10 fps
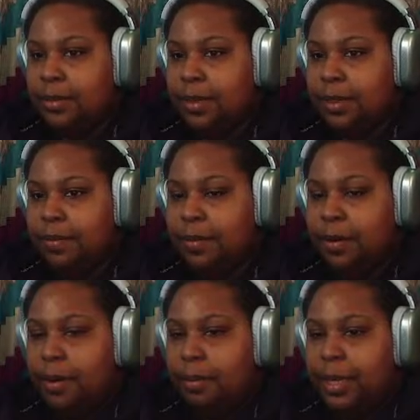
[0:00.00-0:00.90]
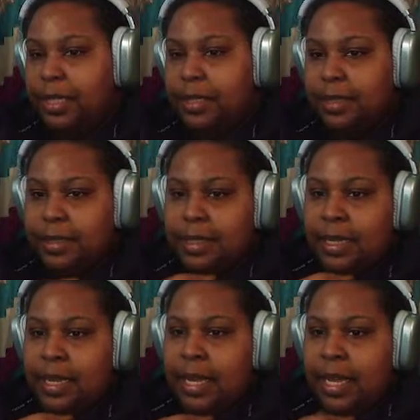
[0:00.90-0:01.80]
24 pixels
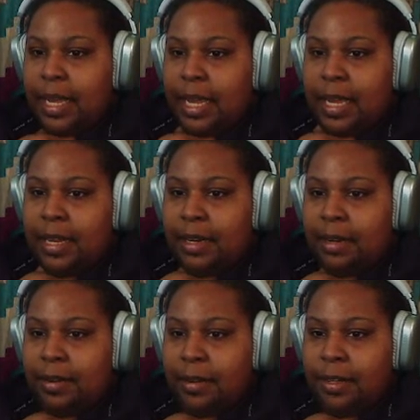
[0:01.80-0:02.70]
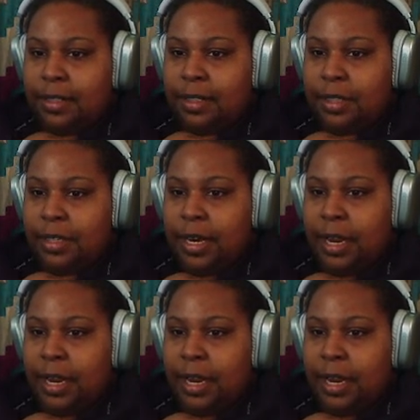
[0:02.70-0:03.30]
and larger,